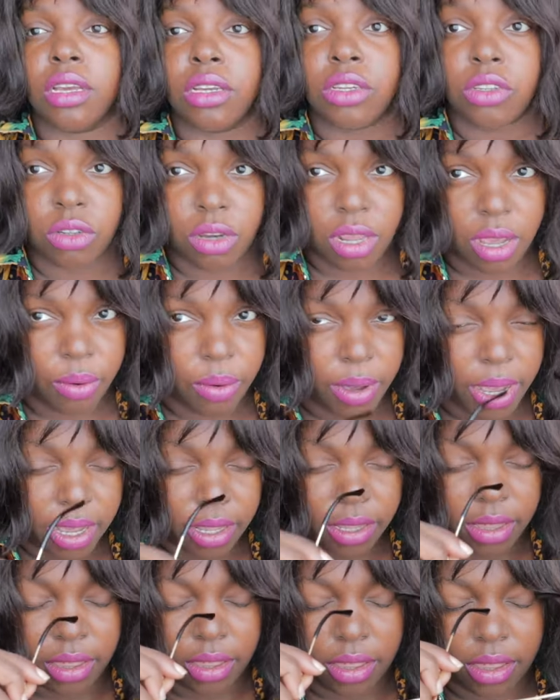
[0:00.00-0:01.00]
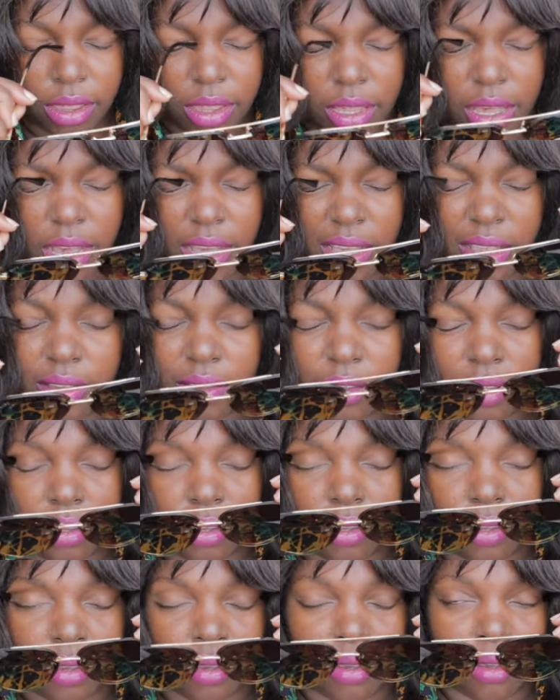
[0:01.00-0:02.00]
should i wear
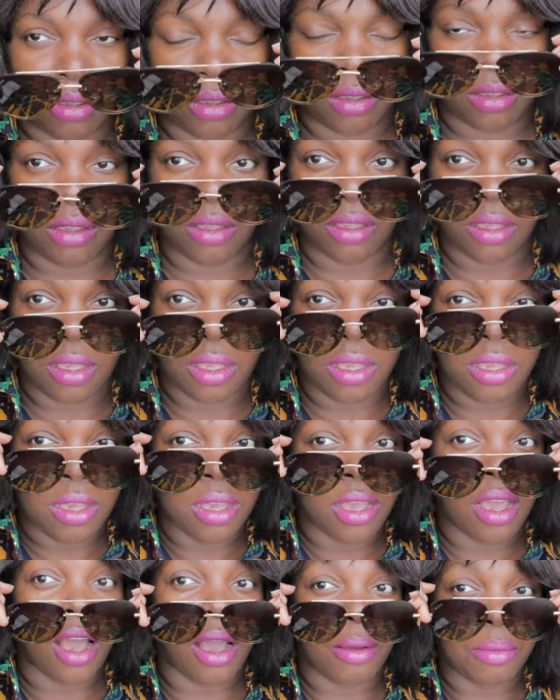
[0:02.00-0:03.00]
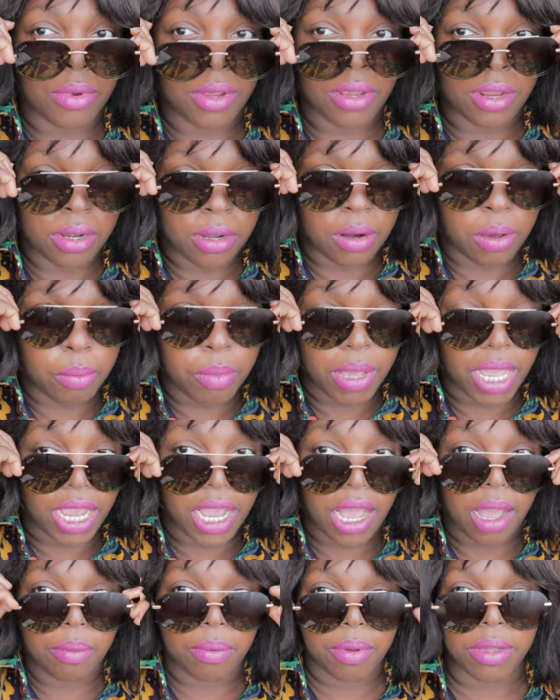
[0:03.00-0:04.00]
this i'm wearing no
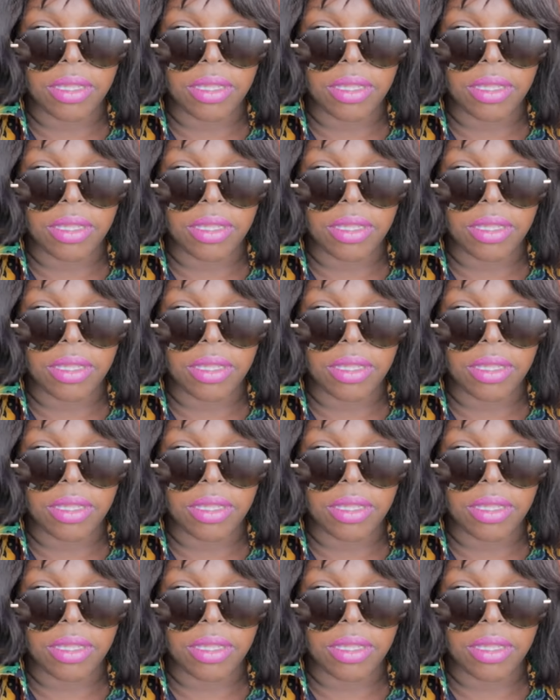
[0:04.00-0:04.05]
makeup